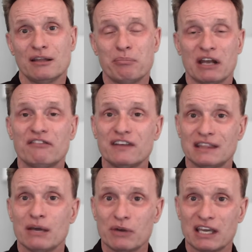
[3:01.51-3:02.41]
The benefit
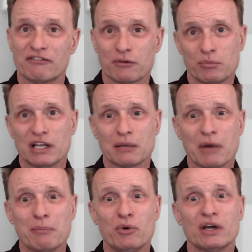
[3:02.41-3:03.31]
they would get from reading
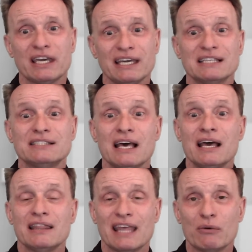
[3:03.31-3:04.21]
my book is
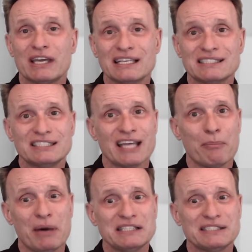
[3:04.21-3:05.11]
they would get
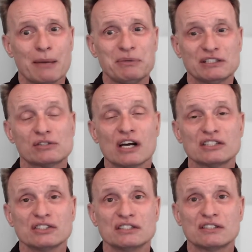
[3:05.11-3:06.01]
step by step
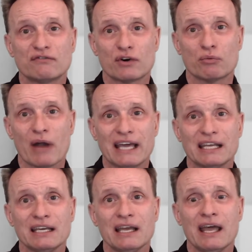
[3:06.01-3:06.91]
instructions for
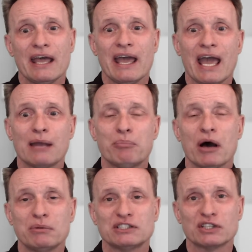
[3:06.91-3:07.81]
writing and
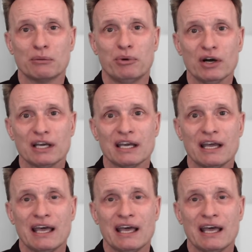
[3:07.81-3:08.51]
publishing a book.